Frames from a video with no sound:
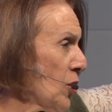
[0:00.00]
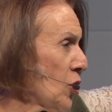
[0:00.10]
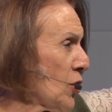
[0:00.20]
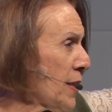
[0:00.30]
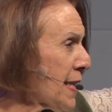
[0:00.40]

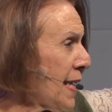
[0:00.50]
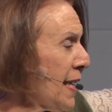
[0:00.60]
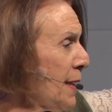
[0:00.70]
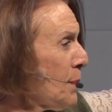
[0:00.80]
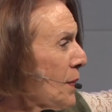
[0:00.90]
to
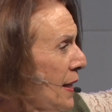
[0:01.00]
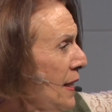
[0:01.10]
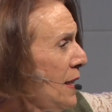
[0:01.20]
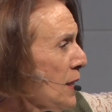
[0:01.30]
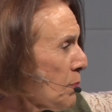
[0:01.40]
say,
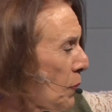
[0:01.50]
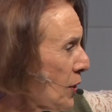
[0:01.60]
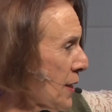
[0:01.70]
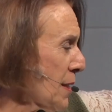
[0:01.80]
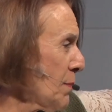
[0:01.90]
it is
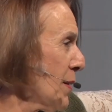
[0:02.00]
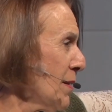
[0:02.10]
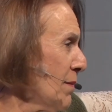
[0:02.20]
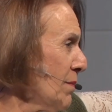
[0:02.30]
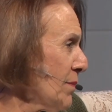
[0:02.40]

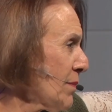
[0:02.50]
possible